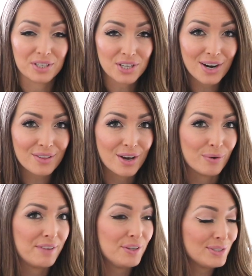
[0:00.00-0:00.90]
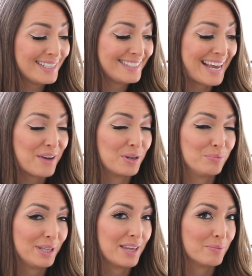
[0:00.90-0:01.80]
guitar though, if you sit down and
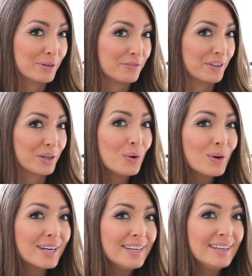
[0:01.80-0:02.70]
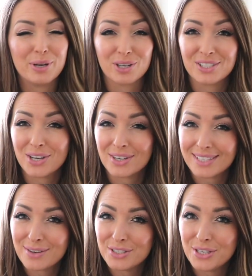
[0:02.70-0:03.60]
play the perfect chord, but your guitar's
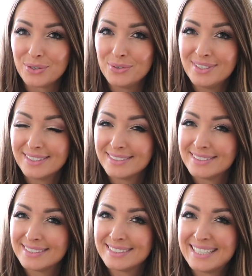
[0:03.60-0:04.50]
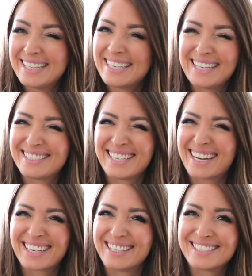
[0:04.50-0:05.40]
out of tune, it's
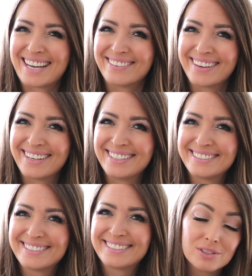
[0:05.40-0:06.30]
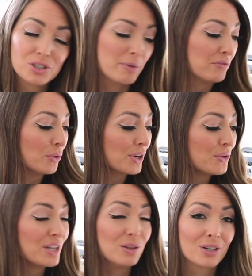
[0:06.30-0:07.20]
not going to sound good. So before
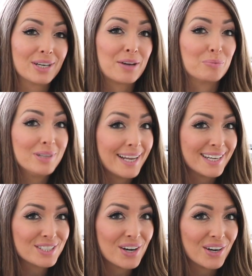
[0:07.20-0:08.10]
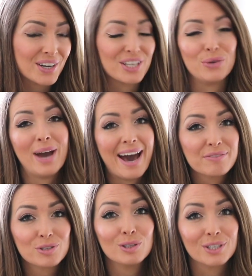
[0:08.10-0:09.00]
you can learn how to play guitar, you
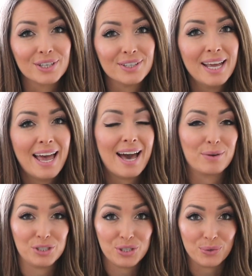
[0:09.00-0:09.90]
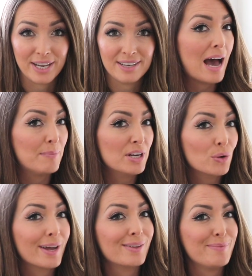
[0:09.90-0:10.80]
have to learn how to tune it. I'm going to
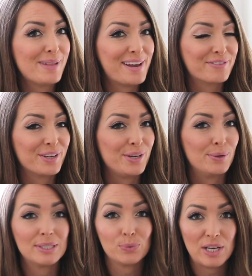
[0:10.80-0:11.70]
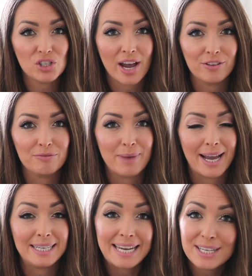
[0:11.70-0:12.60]
quickly play for you Sweet Child of
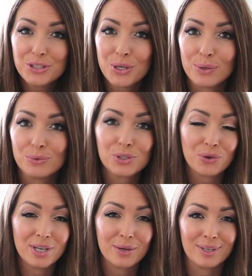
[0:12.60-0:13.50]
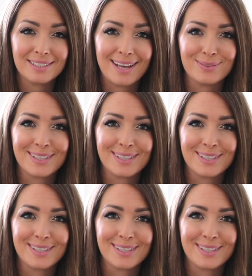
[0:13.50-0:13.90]
Mine in tune so you can hear what it sounds